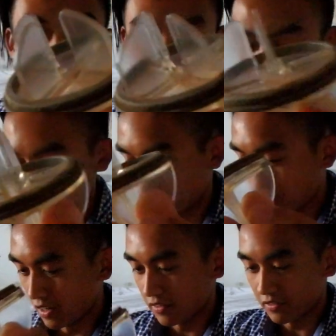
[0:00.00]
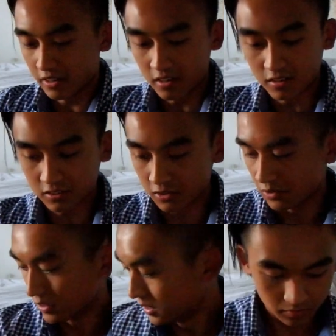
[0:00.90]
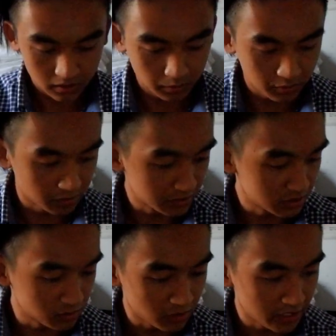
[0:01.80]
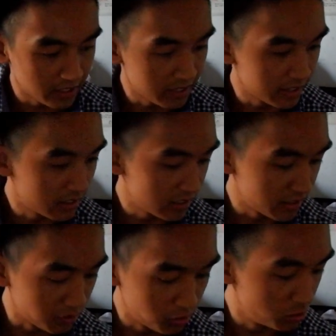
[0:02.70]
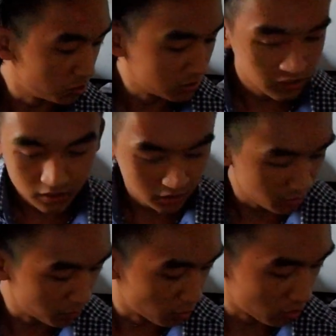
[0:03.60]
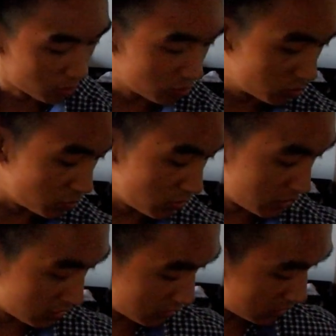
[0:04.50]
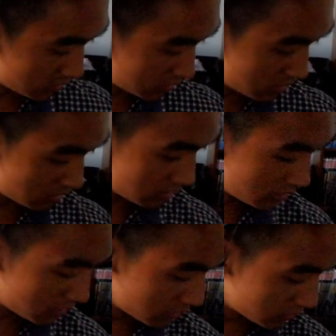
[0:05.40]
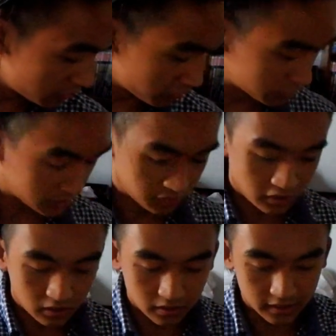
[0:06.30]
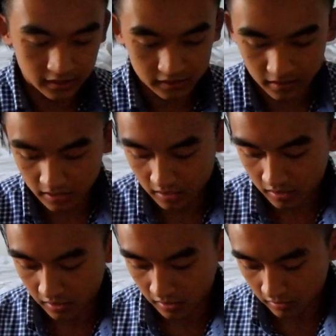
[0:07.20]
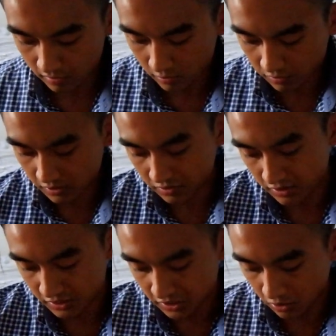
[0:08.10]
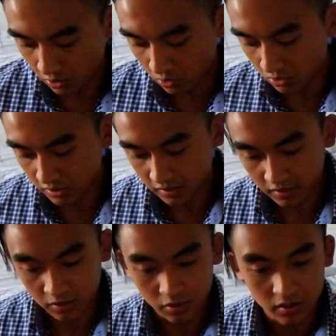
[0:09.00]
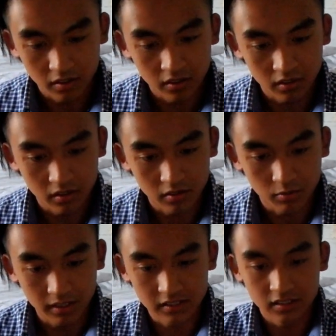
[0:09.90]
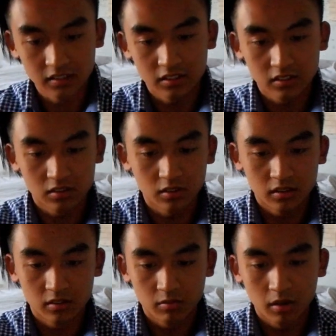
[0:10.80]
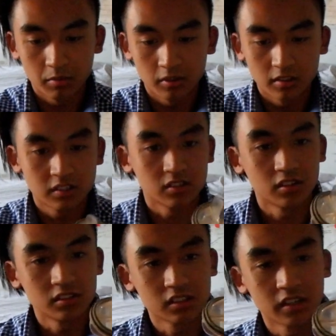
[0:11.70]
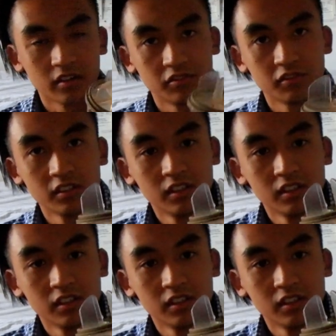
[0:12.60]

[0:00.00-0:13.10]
is actually broken off there. So, a couple of reasons why I got a new Umoro One. First of all, is the uh, well. First of all, it's just old, and you know the the the resin is the the rubber is starting to kind of